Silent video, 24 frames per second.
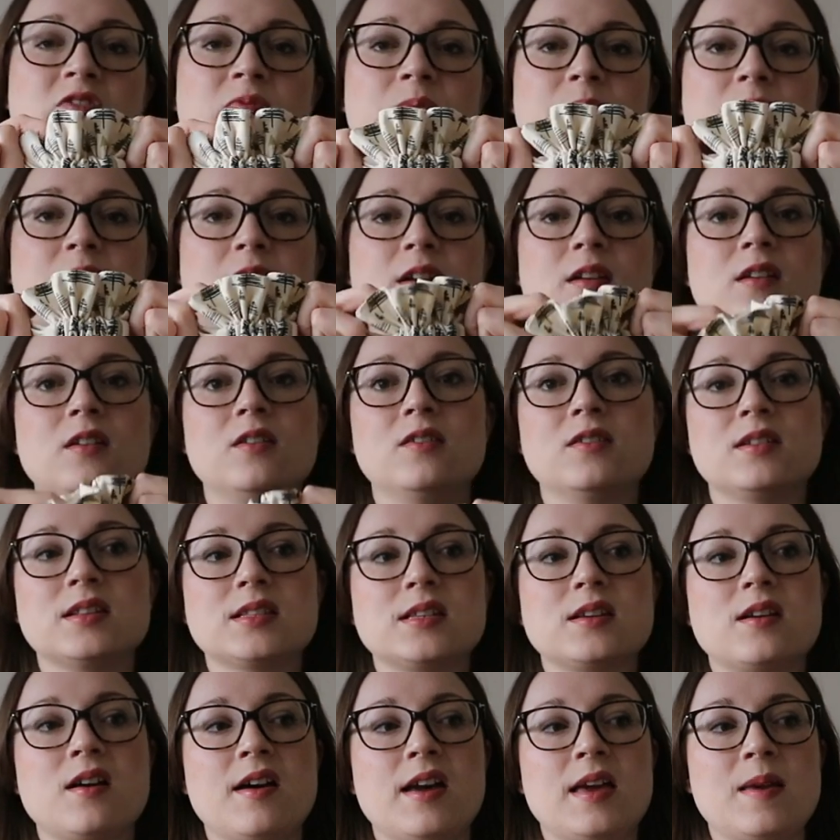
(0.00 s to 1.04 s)
you've been a long
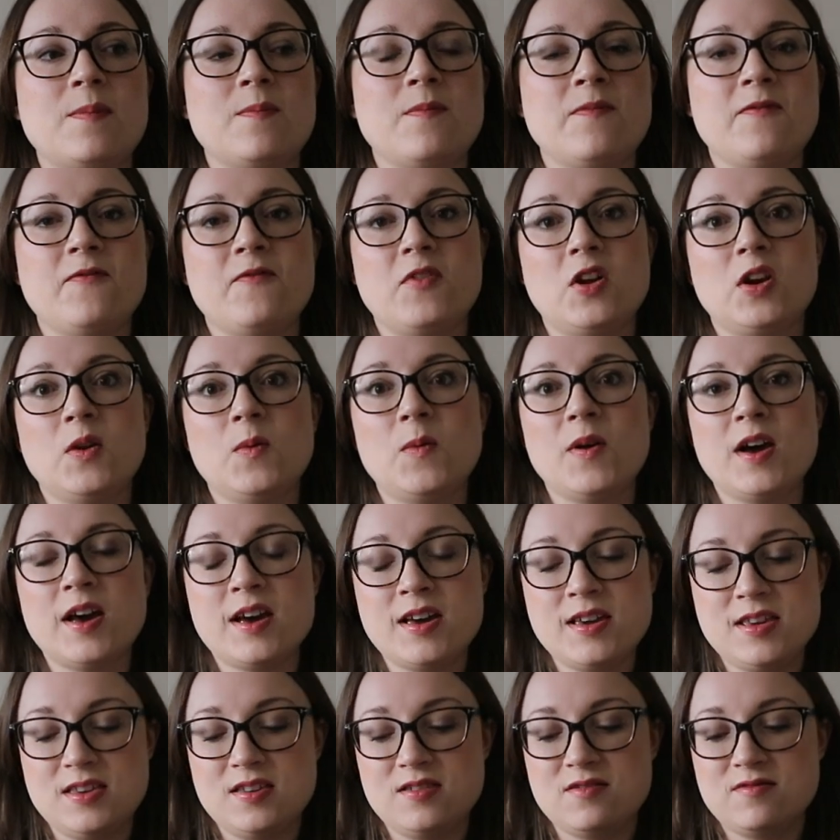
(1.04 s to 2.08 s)
time
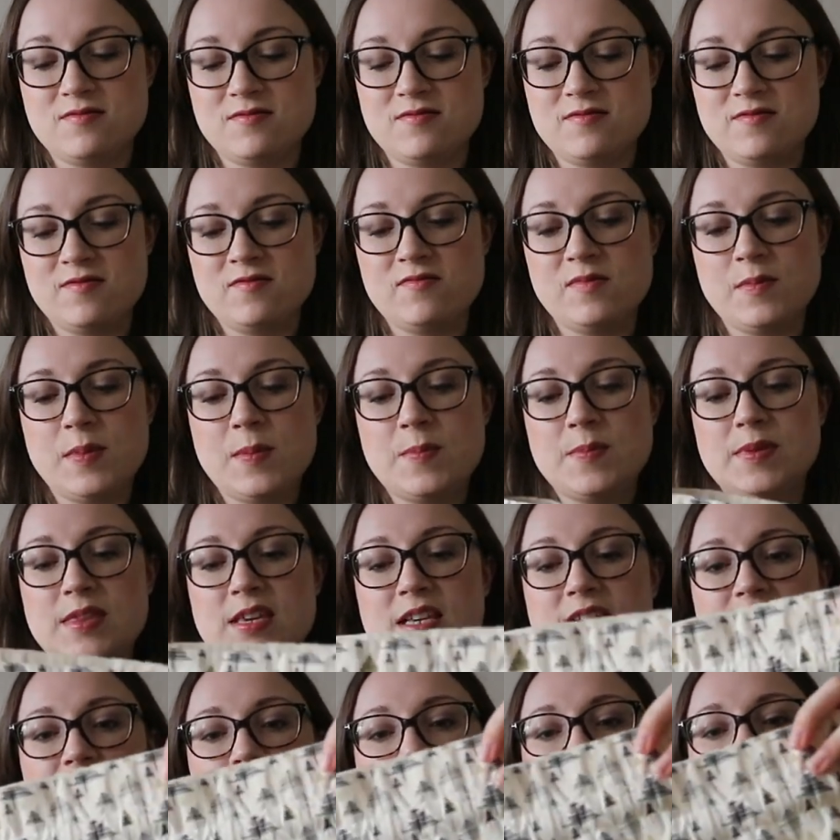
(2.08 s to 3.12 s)
follower, you'll remember these